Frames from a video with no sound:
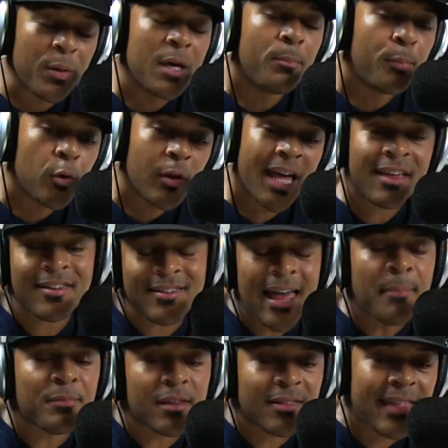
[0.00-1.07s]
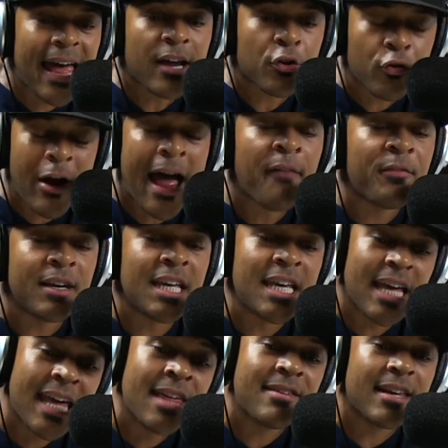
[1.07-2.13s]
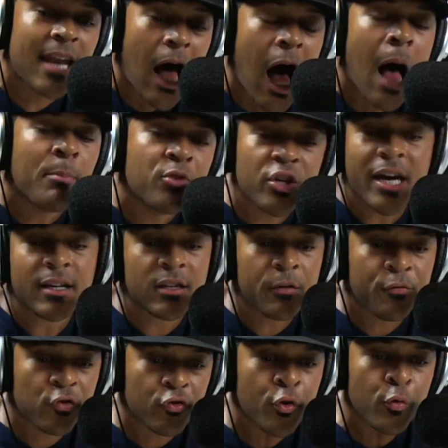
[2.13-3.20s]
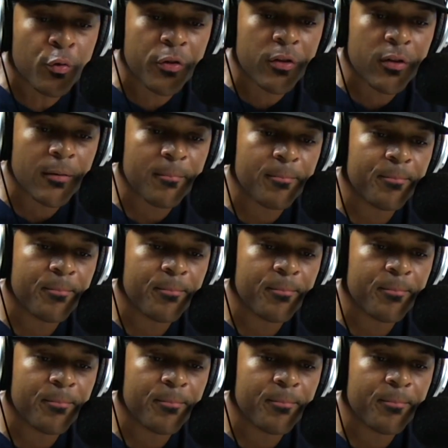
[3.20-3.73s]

people accept that gravity is an objective truth.